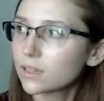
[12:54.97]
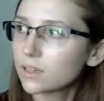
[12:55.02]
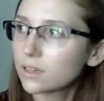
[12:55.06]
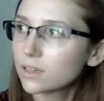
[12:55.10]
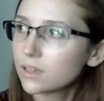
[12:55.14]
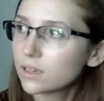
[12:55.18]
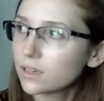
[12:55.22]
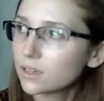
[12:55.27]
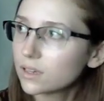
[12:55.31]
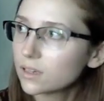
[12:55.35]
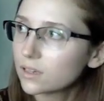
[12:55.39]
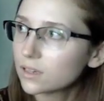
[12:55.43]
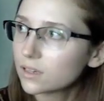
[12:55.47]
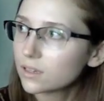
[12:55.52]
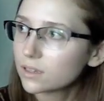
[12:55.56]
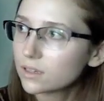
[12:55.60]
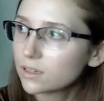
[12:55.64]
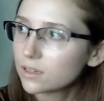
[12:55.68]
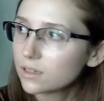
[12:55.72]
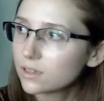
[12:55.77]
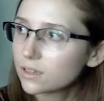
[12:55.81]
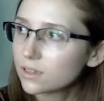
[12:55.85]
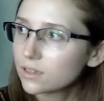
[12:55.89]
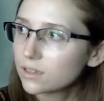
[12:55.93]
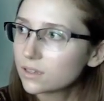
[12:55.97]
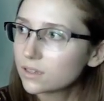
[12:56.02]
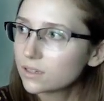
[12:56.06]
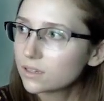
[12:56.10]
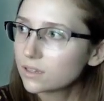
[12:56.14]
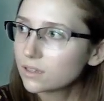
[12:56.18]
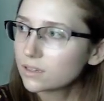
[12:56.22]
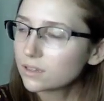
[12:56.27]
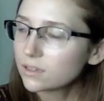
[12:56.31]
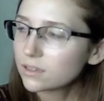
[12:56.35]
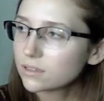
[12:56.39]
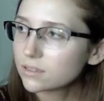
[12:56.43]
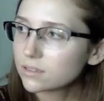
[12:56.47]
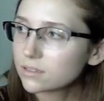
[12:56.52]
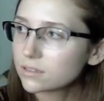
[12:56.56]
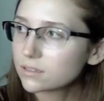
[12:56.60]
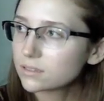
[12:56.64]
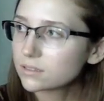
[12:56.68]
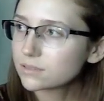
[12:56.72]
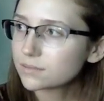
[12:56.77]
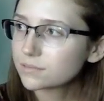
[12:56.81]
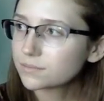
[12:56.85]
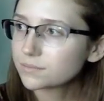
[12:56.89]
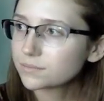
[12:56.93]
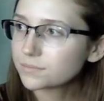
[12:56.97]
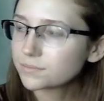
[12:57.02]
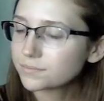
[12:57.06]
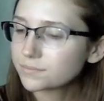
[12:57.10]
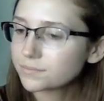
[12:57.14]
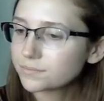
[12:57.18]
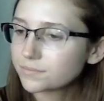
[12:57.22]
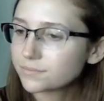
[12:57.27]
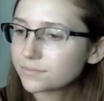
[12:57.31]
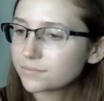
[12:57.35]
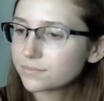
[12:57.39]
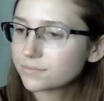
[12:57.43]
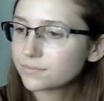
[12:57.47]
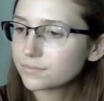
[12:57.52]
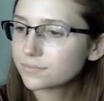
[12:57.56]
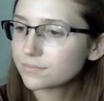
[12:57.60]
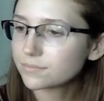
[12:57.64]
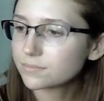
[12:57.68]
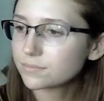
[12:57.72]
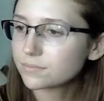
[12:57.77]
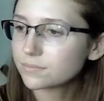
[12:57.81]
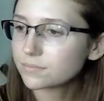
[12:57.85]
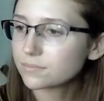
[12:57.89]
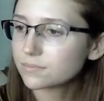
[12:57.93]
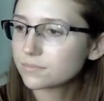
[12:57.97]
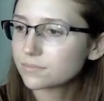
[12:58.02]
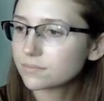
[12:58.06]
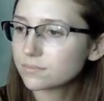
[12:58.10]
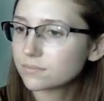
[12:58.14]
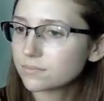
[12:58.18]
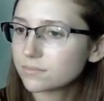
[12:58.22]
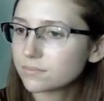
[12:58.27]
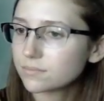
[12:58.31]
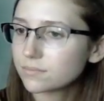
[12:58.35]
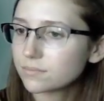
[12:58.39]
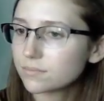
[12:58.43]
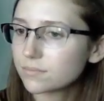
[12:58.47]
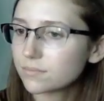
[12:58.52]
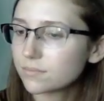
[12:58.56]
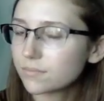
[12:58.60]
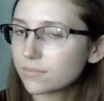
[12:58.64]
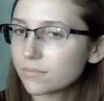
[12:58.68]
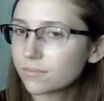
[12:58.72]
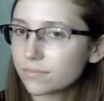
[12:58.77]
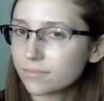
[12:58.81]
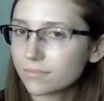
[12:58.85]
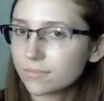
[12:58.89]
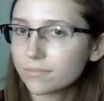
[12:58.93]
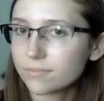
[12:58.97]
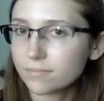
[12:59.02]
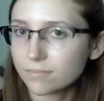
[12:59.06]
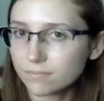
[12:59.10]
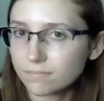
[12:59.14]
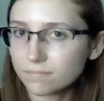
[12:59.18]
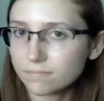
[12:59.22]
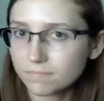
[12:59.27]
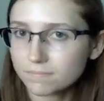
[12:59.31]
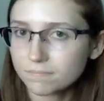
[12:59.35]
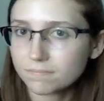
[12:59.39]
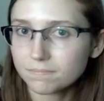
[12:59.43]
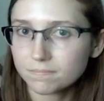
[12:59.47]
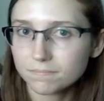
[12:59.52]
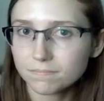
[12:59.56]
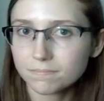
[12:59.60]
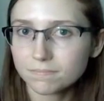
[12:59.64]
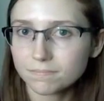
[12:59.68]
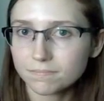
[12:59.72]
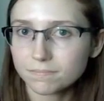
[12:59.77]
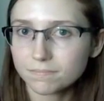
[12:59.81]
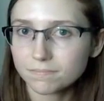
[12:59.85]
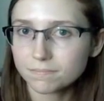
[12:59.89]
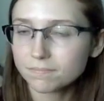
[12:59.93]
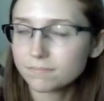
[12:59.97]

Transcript: [no speech]